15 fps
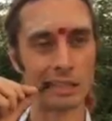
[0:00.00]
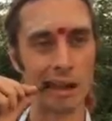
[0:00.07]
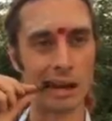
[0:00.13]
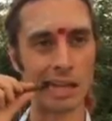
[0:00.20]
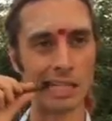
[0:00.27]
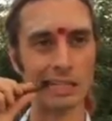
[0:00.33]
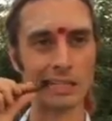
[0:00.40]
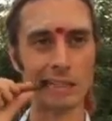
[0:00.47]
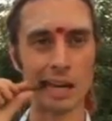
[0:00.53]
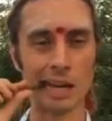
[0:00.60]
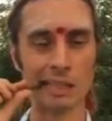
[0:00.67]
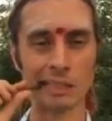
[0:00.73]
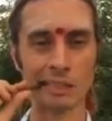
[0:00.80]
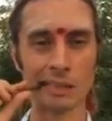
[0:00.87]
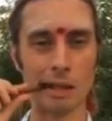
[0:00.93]
Okay,
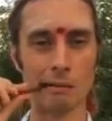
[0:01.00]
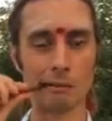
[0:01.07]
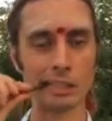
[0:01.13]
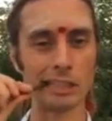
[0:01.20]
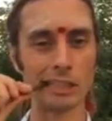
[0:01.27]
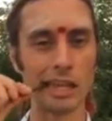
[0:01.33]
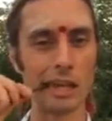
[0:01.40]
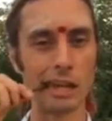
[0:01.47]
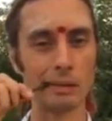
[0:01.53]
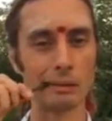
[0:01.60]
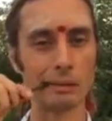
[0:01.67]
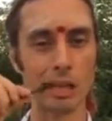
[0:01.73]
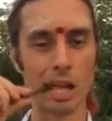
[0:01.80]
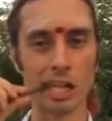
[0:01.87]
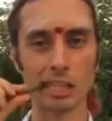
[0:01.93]
the more you
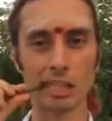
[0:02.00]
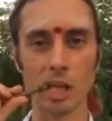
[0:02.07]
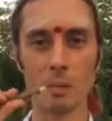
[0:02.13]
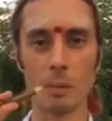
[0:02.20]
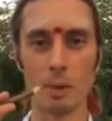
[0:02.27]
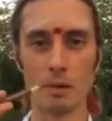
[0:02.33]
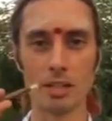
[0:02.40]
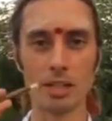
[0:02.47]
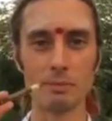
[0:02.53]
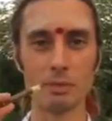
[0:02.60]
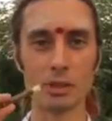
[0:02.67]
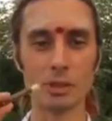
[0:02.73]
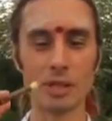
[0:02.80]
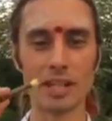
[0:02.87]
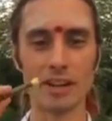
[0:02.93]

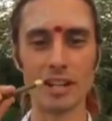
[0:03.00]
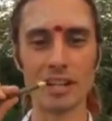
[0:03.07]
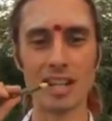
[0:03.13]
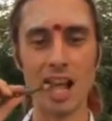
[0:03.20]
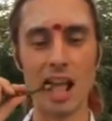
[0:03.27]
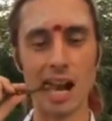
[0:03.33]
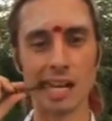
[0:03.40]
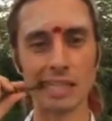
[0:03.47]
keep chewing on it,